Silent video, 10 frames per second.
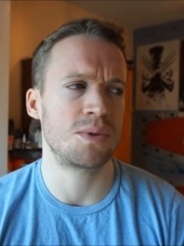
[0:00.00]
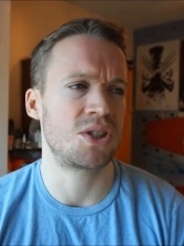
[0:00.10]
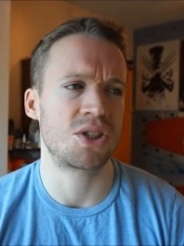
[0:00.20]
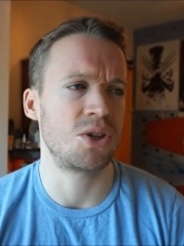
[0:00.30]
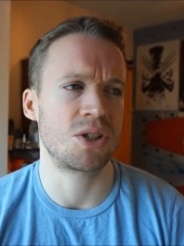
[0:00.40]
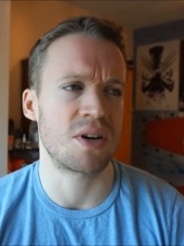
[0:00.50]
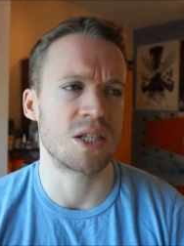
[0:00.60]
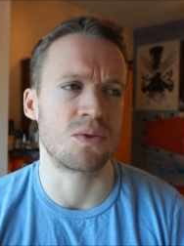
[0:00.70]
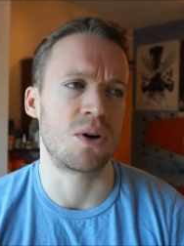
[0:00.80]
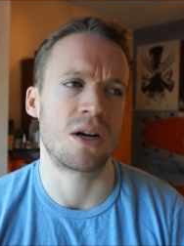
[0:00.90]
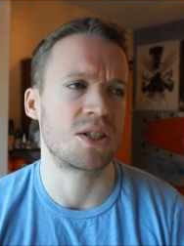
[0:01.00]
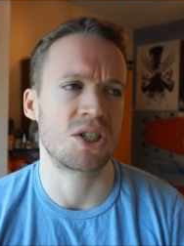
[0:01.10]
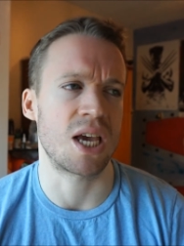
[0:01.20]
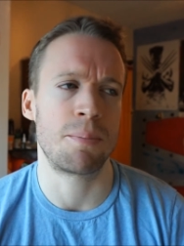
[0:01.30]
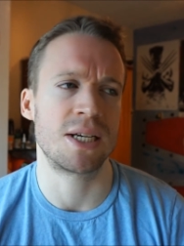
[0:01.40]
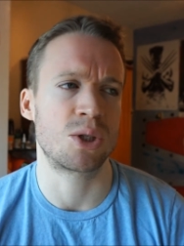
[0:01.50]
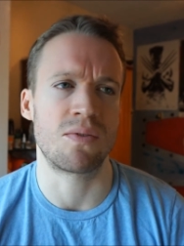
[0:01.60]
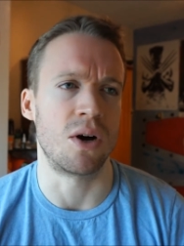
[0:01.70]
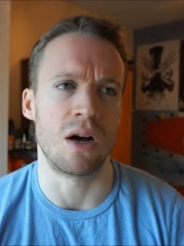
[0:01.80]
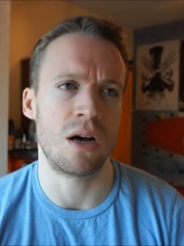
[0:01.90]
was just too stressful and I was just getting pissed
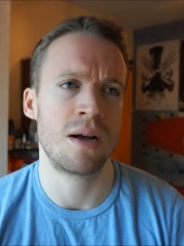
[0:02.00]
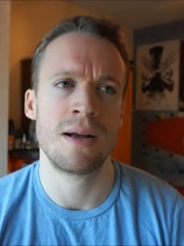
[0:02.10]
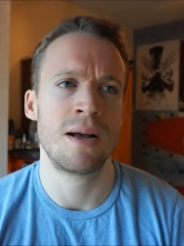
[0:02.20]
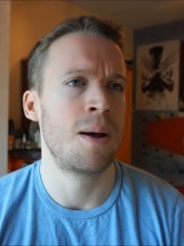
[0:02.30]
off at her.